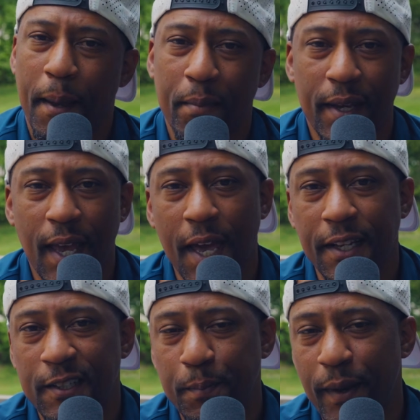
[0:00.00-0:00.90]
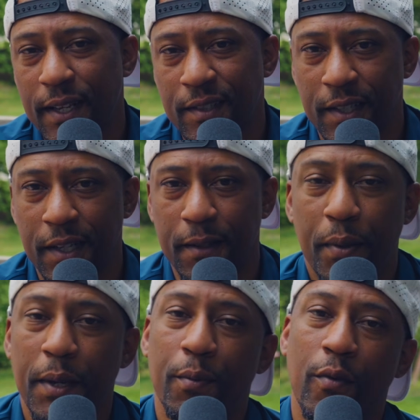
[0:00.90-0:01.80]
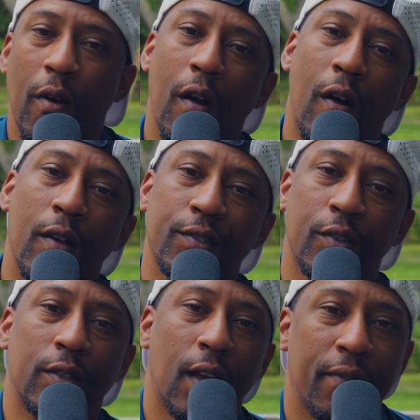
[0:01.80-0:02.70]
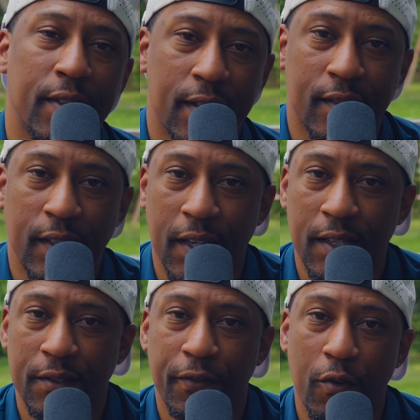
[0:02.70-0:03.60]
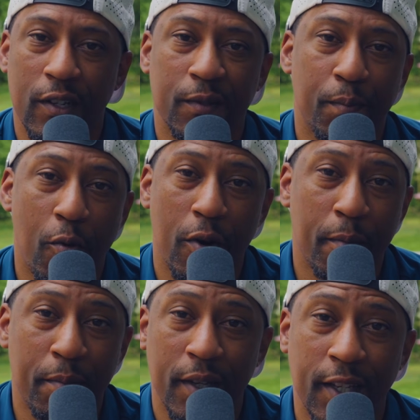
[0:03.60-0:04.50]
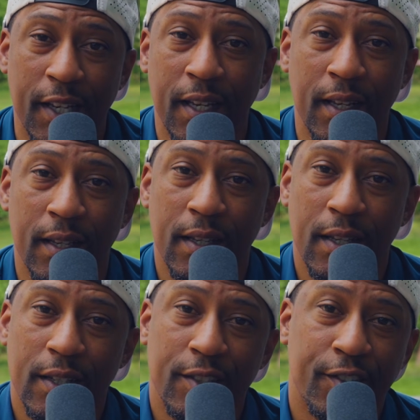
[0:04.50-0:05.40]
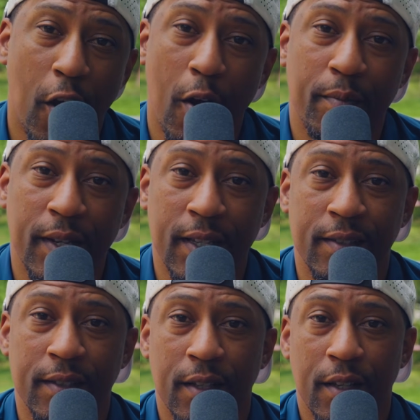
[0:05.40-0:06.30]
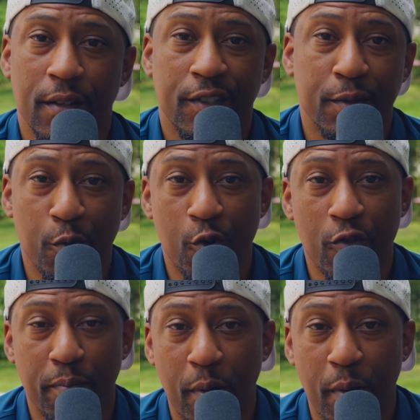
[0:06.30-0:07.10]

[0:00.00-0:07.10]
And beyond the spec sheet, people are also loving this lens for its portability, sharpness, smooth